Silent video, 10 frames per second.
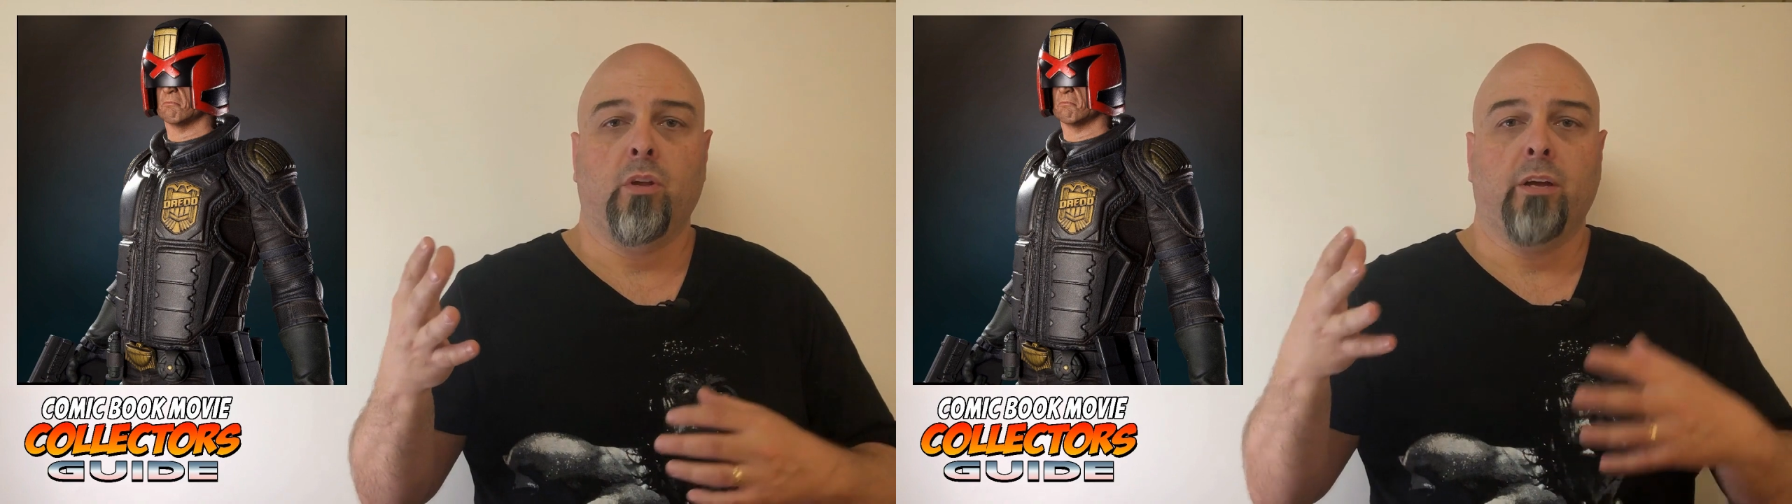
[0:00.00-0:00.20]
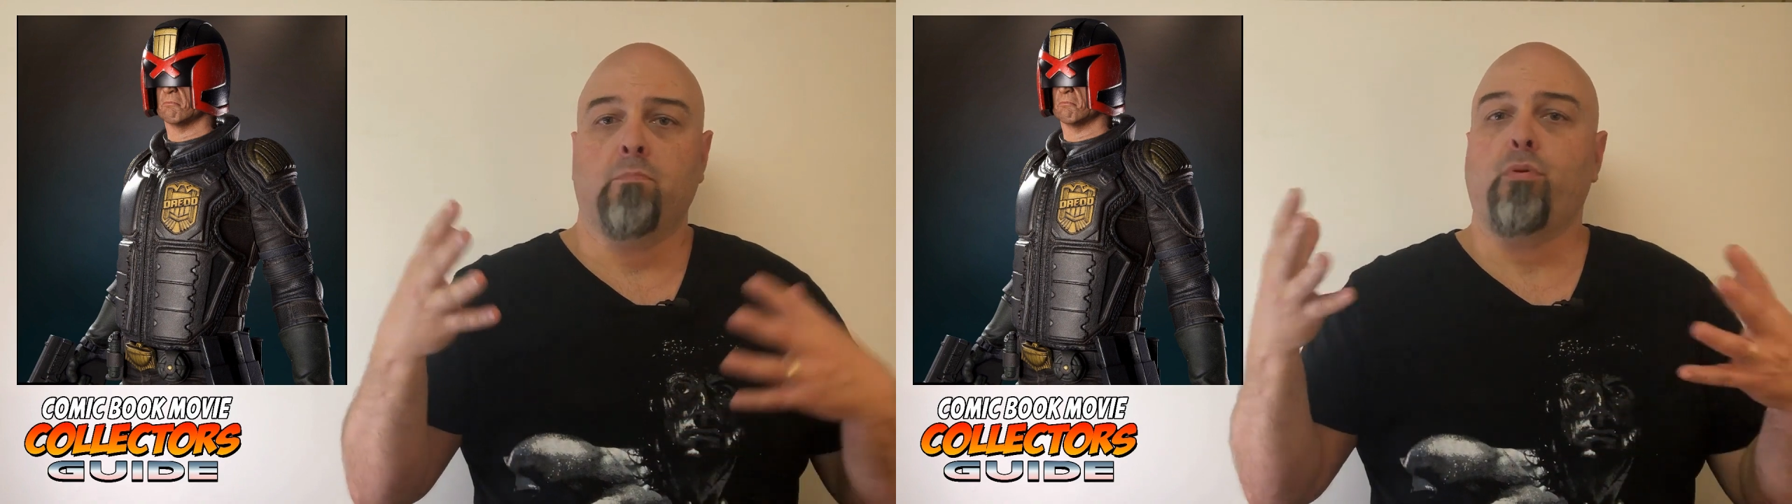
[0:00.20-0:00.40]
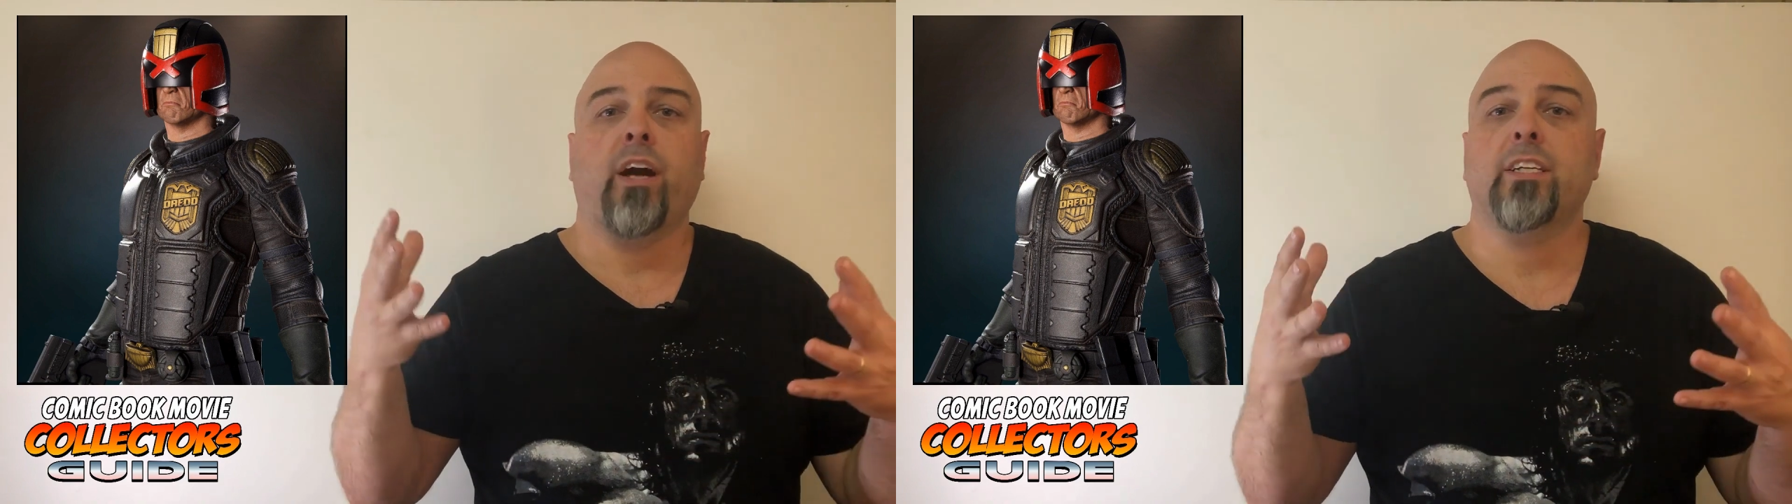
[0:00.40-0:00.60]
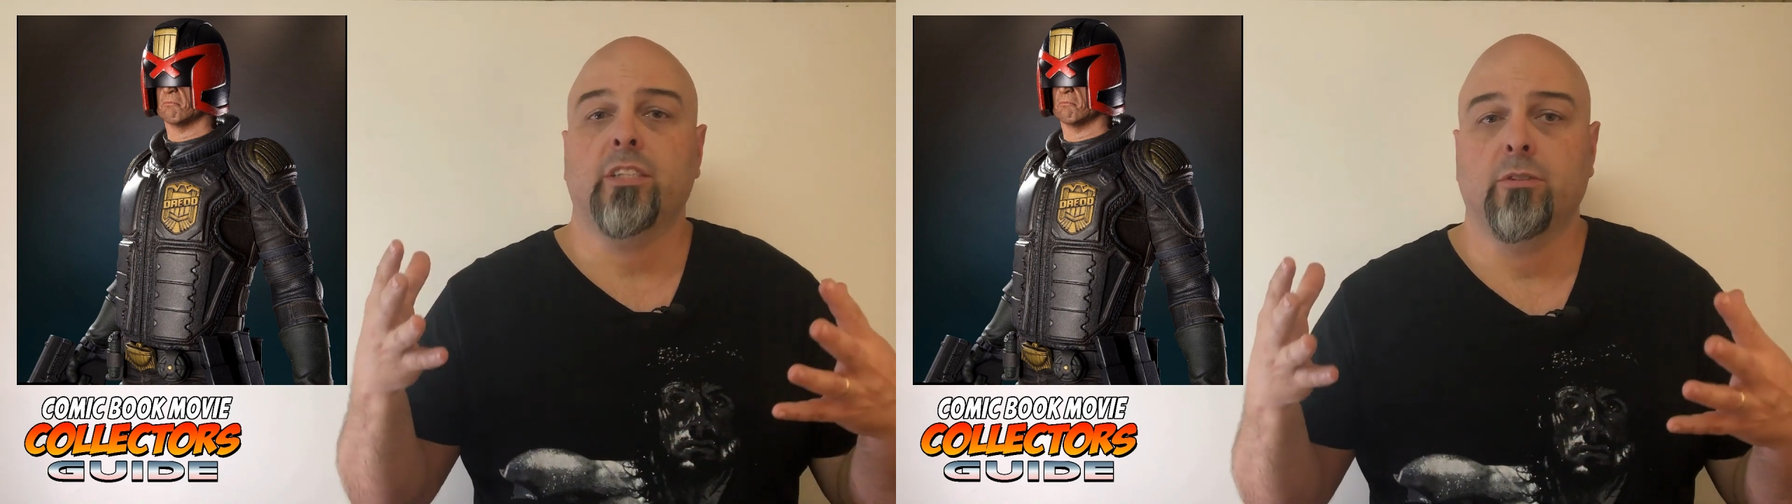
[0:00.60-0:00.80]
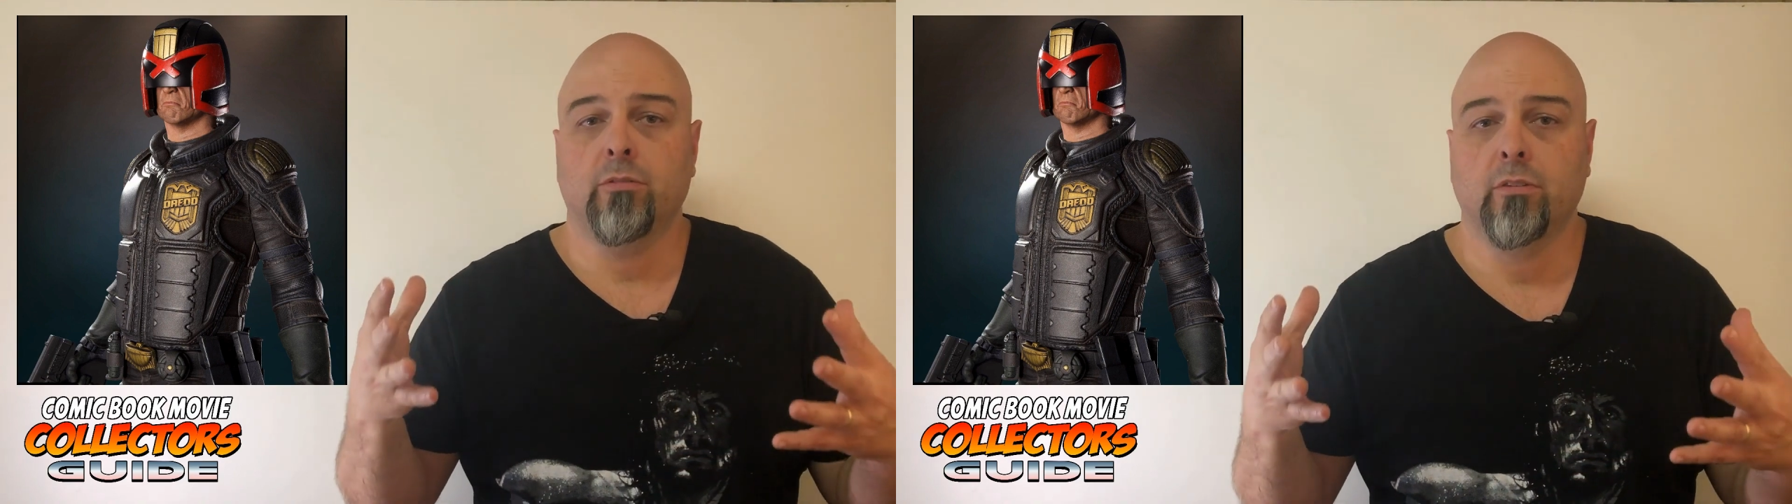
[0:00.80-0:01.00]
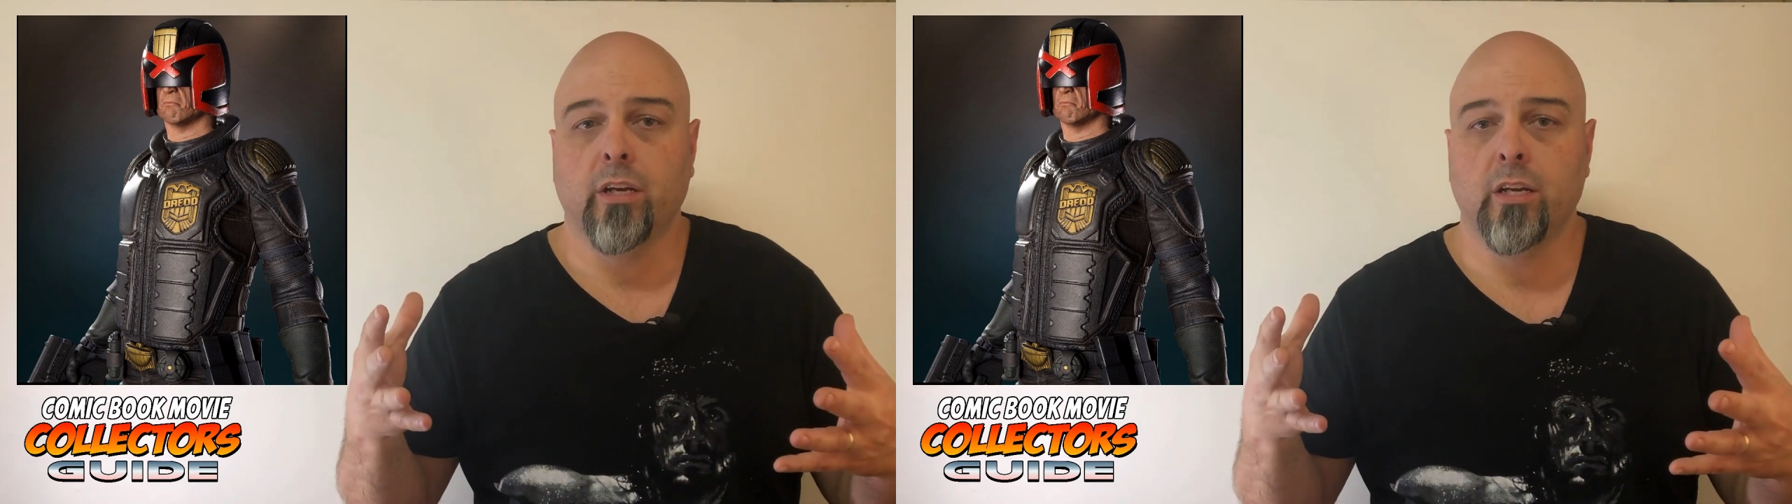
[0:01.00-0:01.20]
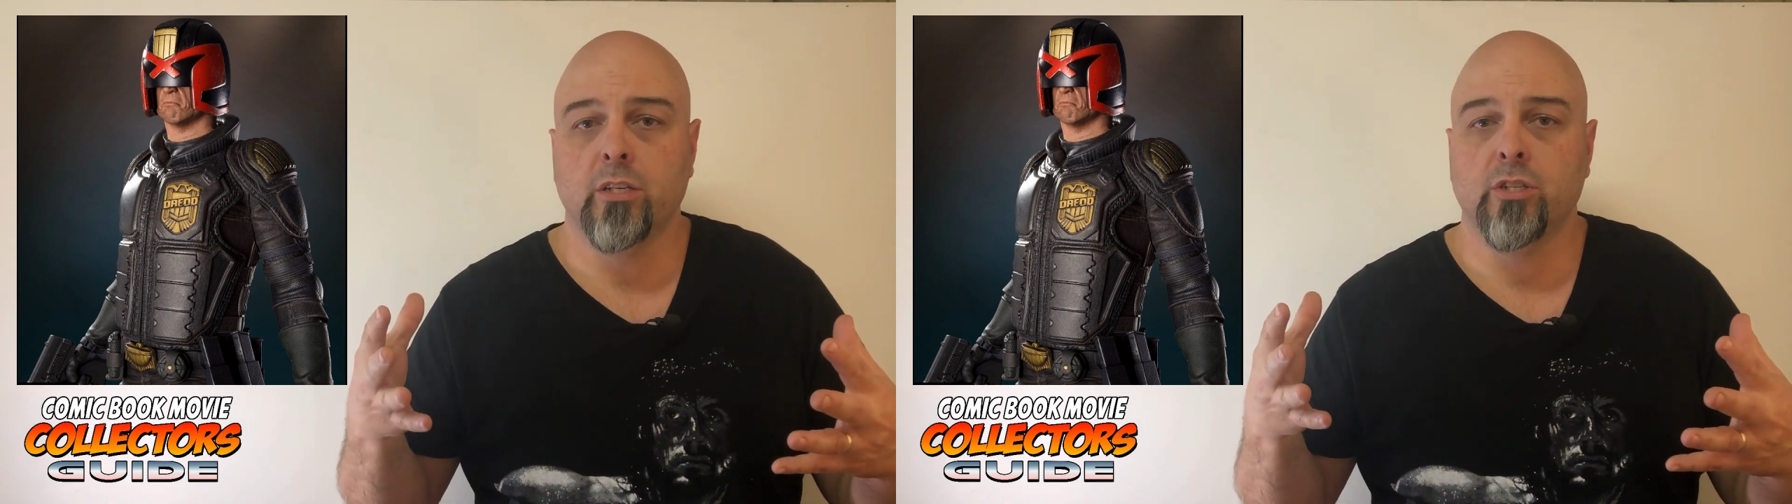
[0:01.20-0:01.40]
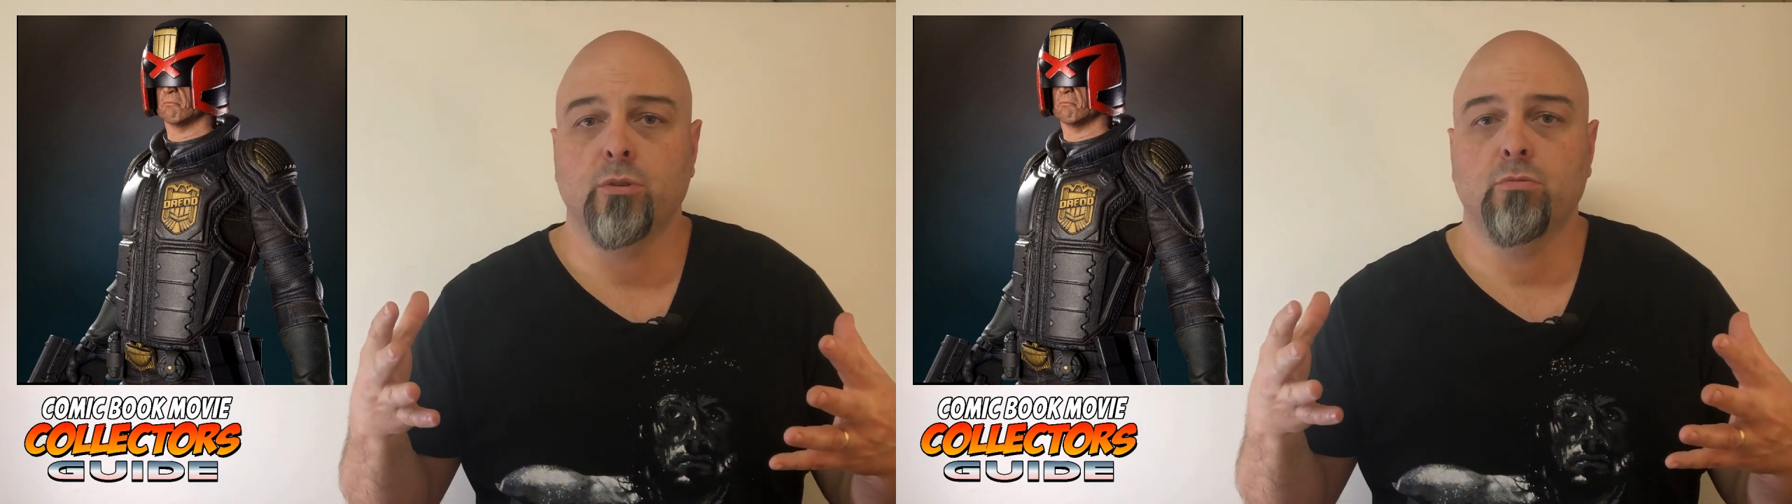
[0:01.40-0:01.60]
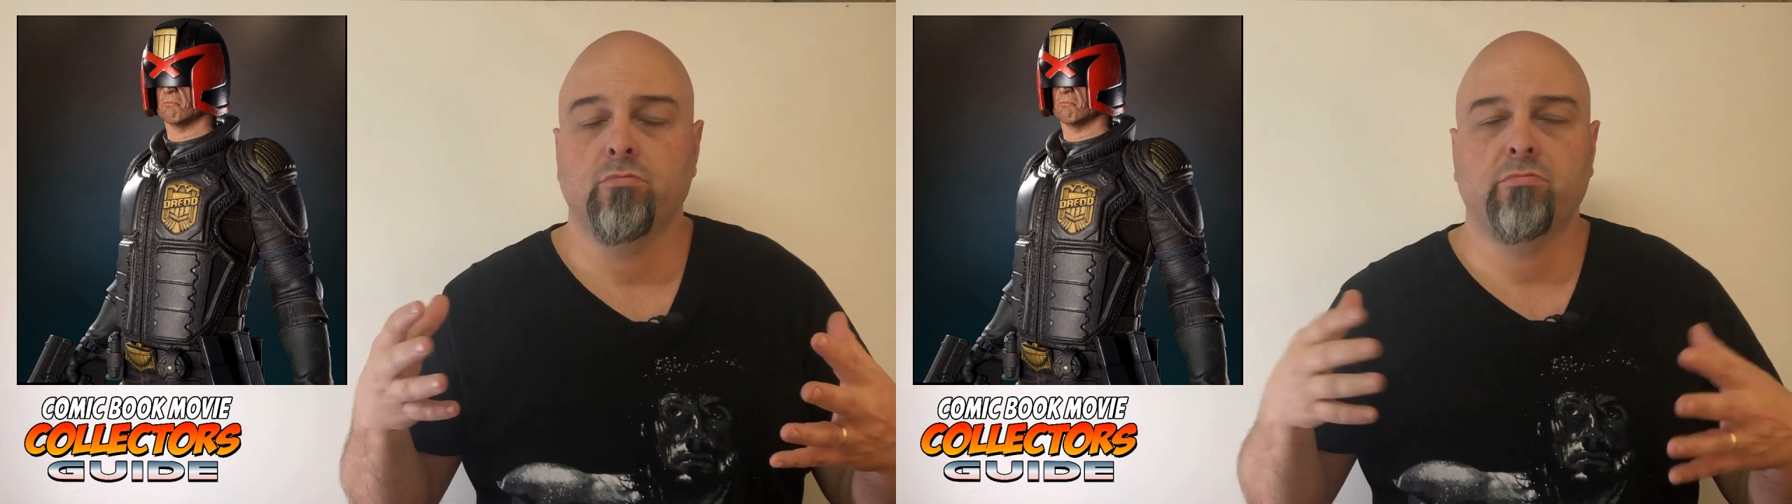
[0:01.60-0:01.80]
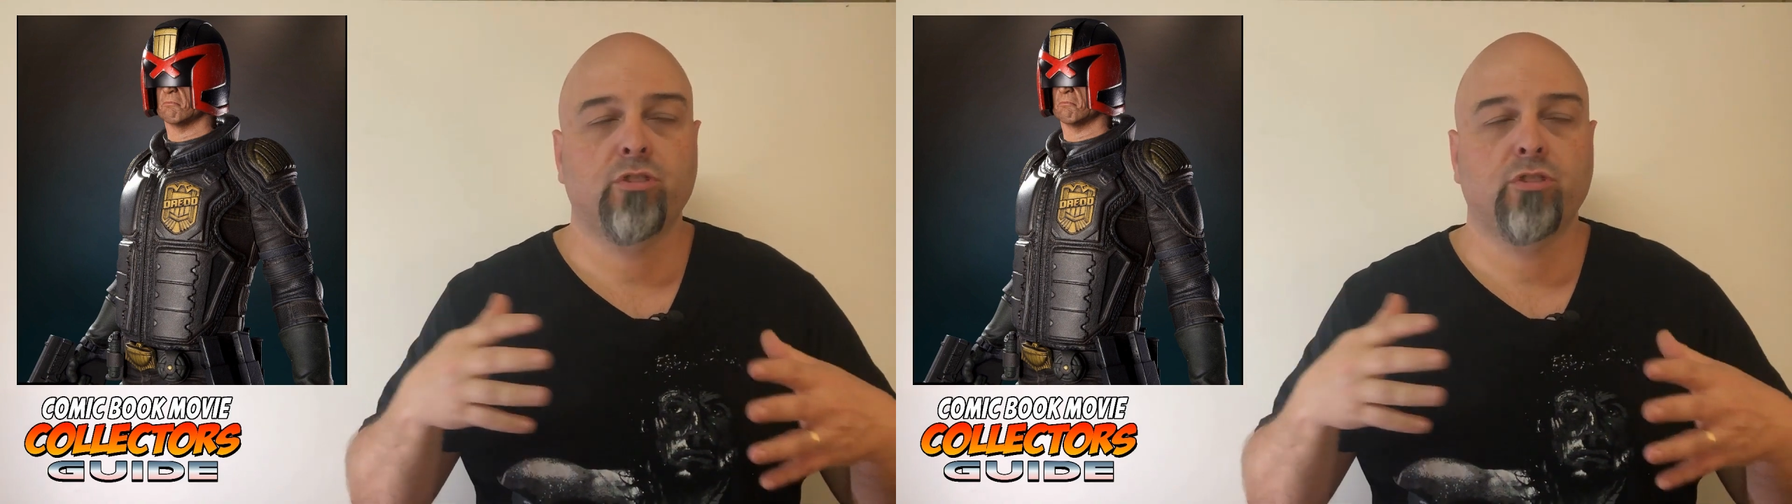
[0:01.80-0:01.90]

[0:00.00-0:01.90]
and practical, and it still